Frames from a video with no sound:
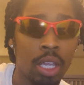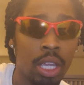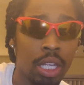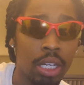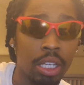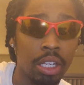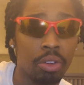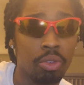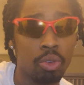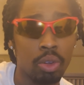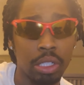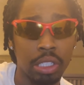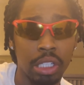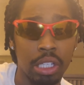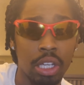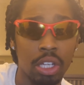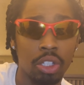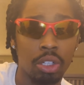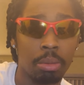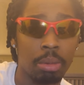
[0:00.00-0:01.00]
I need the
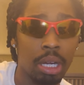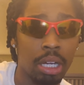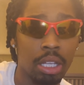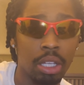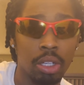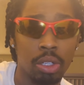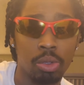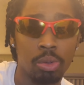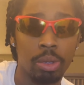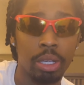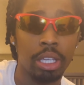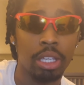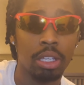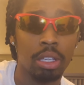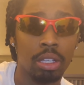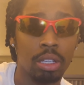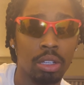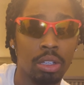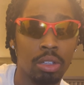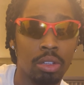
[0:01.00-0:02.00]
1400 by the end of the week.
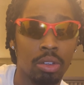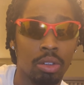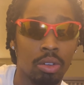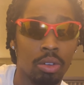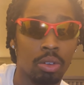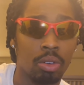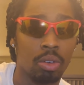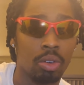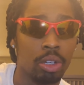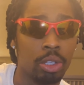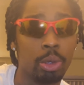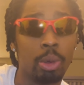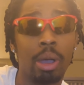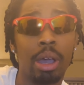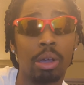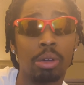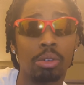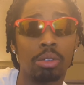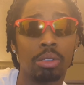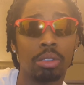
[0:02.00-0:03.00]
Where you
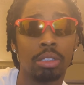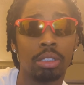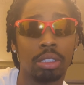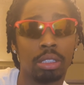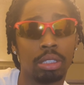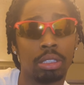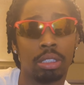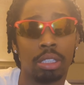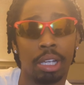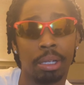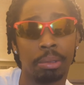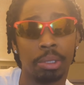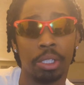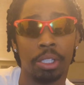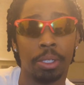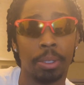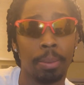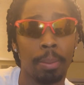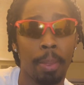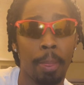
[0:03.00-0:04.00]
out? Type junk.
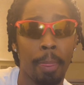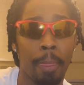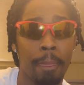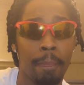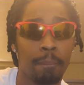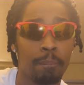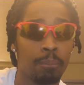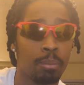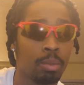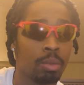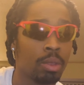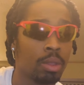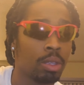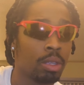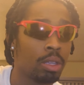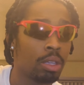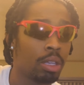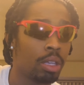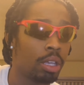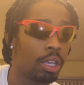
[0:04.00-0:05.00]

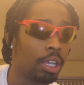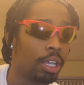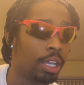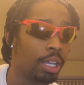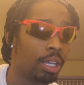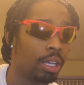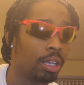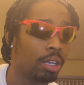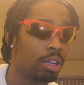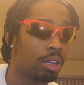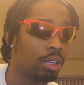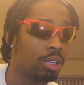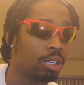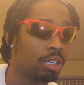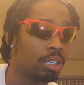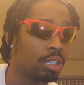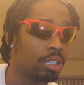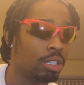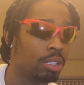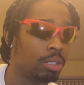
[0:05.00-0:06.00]
And
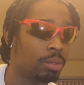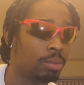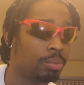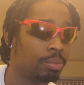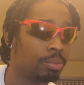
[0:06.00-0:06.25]
uh,